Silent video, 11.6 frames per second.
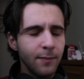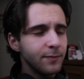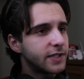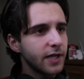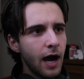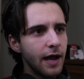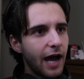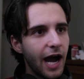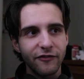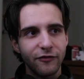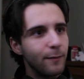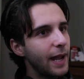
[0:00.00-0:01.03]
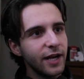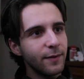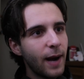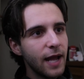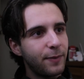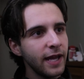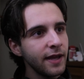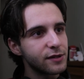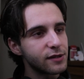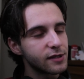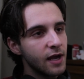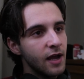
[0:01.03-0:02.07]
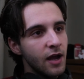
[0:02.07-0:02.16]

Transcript: I'm done. I've made my peace.